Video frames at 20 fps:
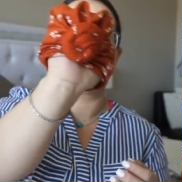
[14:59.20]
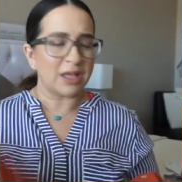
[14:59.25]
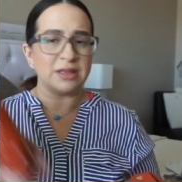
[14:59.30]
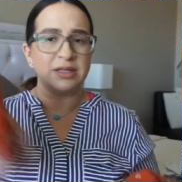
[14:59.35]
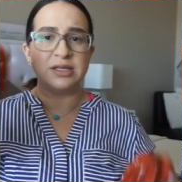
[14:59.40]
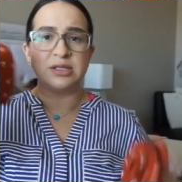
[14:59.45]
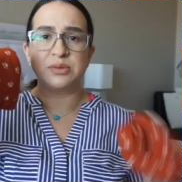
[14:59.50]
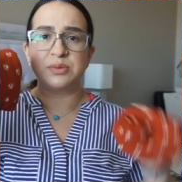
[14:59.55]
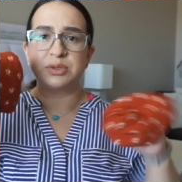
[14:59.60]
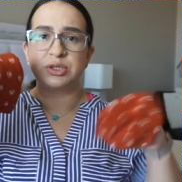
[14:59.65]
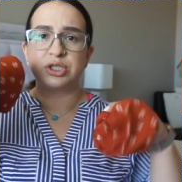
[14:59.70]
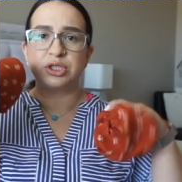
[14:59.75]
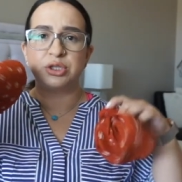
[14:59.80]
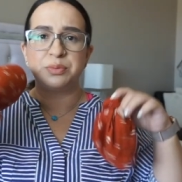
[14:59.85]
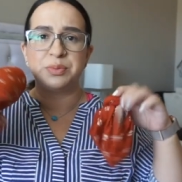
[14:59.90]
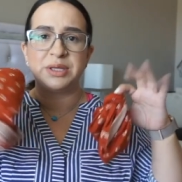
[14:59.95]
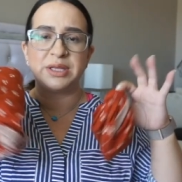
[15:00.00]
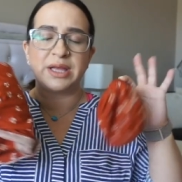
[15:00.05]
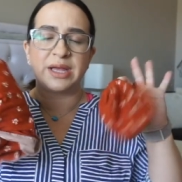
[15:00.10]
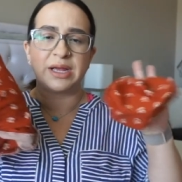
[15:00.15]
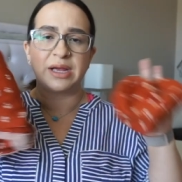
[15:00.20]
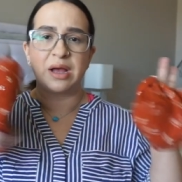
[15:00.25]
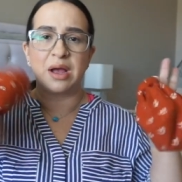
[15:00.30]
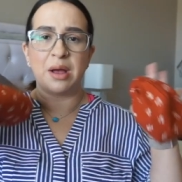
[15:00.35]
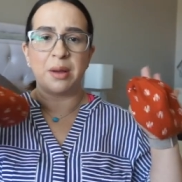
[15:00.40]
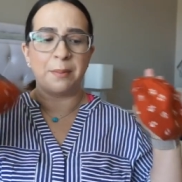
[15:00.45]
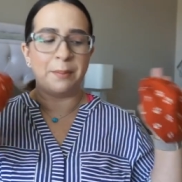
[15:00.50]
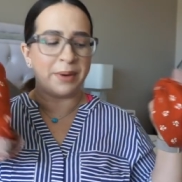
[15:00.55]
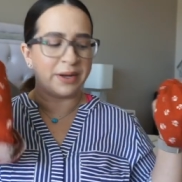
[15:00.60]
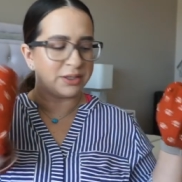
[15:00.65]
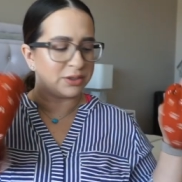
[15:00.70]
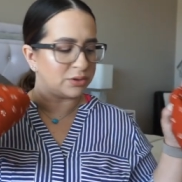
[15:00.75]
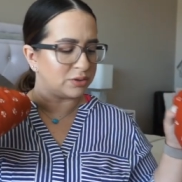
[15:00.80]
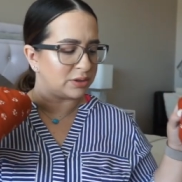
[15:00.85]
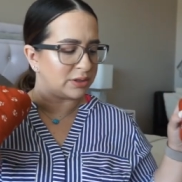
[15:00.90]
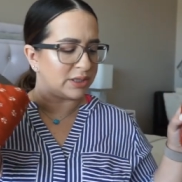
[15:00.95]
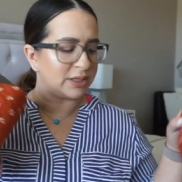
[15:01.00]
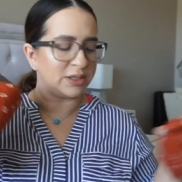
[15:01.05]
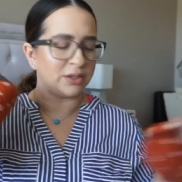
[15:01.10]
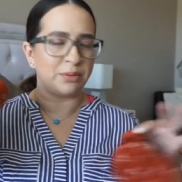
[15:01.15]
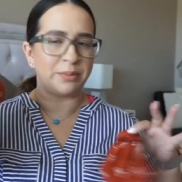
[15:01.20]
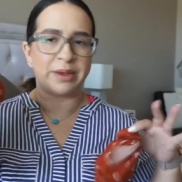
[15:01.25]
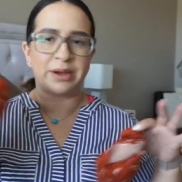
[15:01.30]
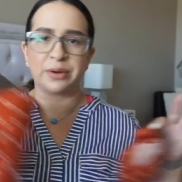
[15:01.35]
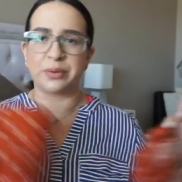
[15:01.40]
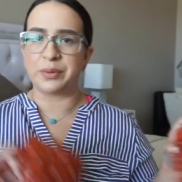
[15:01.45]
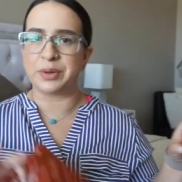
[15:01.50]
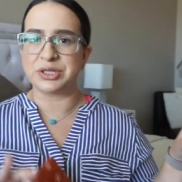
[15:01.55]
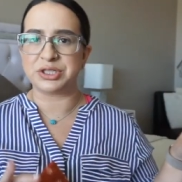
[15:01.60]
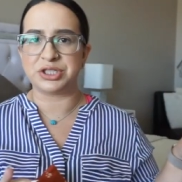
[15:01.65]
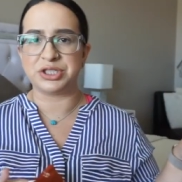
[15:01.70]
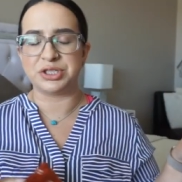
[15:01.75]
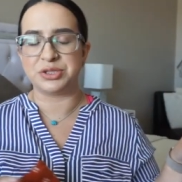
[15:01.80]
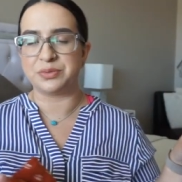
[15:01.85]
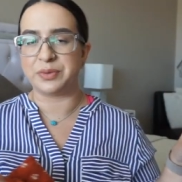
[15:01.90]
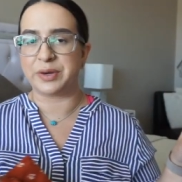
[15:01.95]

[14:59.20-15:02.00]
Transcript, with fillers: This is what she'll be like bundled in no matter what she's